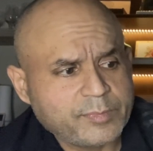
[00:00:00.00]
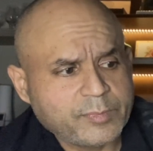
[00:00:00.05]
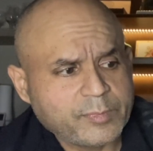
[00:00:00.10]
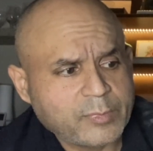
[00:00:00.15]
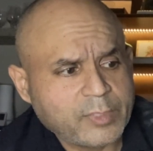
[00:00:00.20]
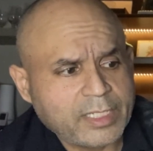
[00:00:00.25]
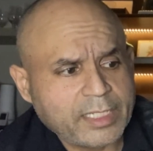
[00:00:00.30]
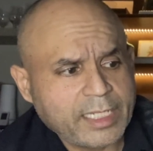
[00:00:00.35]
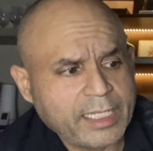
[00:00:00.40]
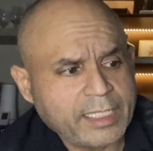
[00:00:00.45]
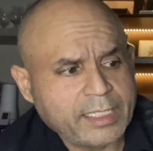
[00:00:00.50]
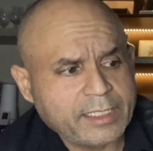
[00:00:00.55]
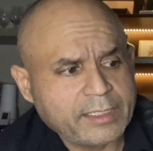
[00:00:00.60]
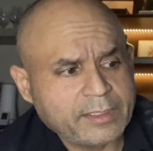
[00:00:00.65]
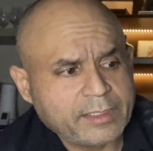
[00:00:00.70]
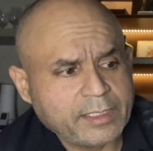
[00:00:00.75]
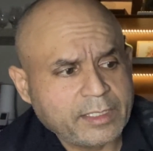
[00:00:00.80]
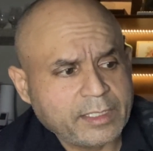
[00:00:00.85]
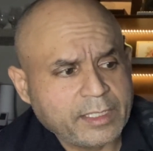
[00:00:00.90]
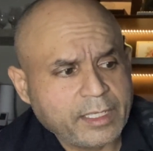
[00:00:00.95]
late
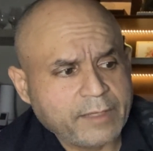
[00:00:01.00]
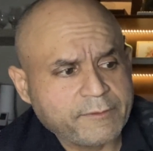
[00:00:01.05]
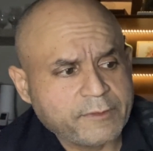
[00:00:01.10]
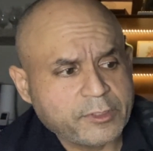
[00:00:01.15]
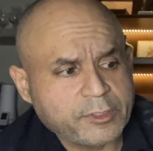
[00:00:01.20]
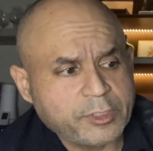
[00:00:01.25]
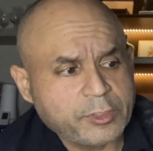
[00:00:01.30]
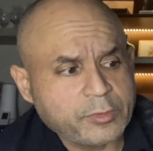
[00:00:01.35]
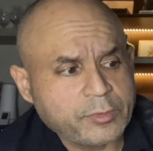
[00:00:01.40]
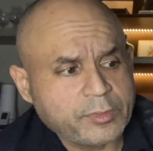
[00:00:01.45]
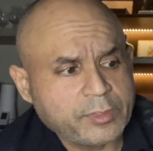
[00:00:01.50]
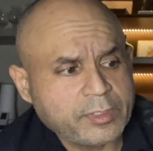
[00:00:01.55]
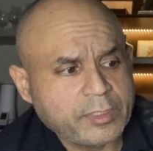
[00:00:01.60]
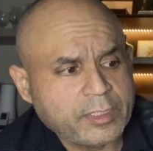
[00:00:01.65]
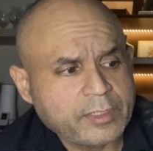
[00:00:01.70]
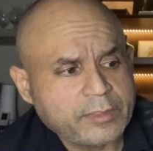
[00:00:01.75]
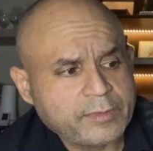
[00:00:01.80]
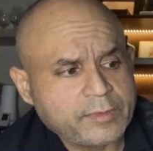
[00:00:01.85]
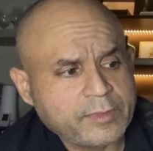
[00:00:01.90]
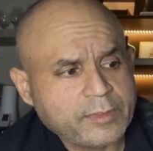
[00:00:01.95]
in the
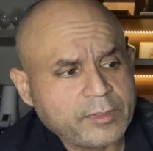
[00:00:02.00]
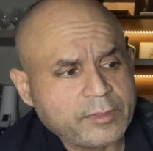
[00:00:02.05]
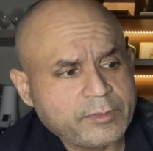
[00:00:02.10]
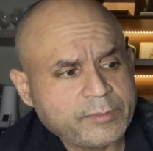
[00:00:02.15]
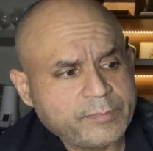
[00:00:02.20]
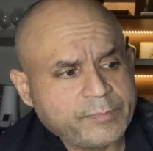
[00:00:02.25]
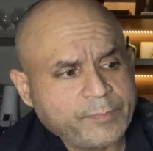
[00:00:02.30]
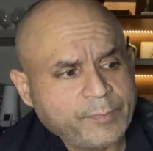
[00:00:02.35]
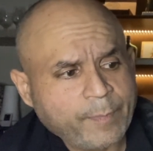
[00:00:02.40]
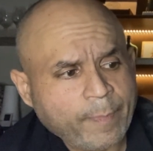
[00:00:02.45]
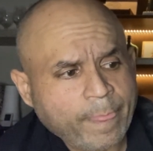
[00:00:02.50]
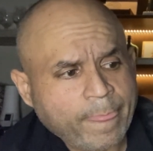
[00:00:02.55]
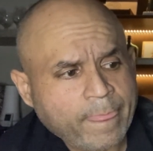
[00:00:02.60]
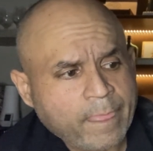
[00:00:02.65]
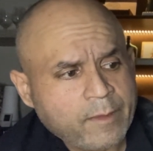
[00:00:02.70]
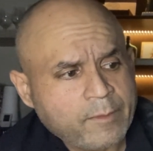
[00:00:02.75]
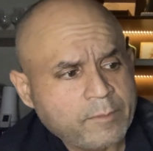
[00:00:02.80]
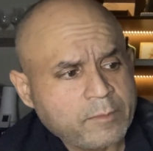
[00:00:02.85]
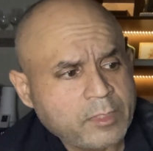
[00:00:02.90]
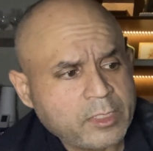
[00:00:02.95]
afternoon.
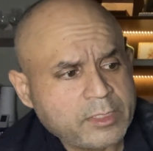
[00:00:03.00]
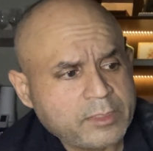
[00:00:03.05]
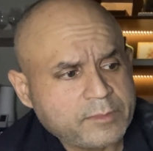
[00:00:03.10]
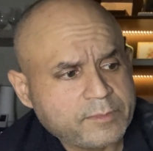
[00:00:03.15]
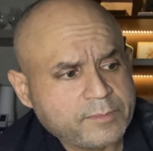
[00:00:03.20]
But